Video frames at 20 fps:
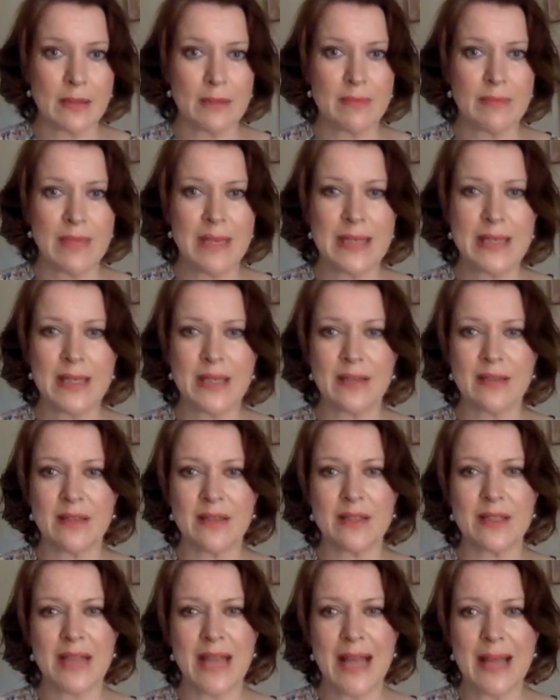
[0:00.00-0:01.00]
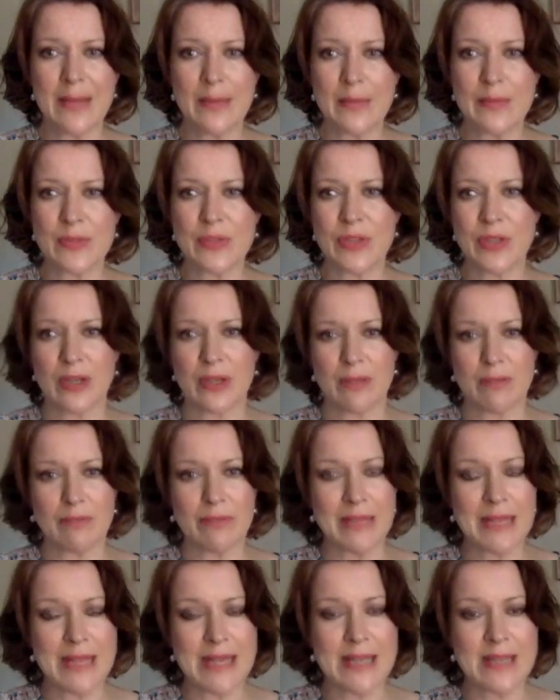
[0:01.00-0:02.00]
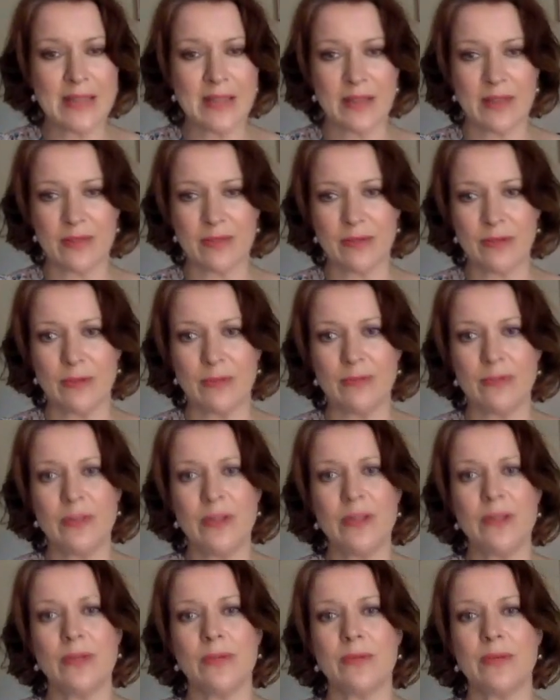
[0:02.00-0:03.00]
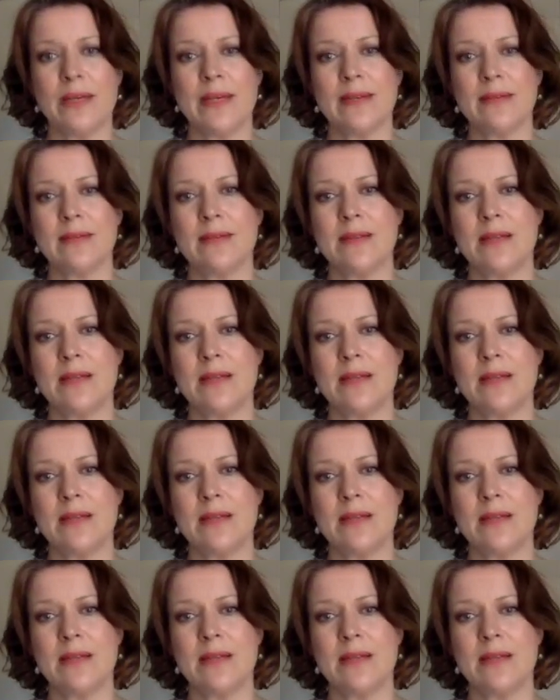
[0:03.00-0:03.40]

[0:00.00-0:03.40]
meaning that helps to complete and fulfill the real.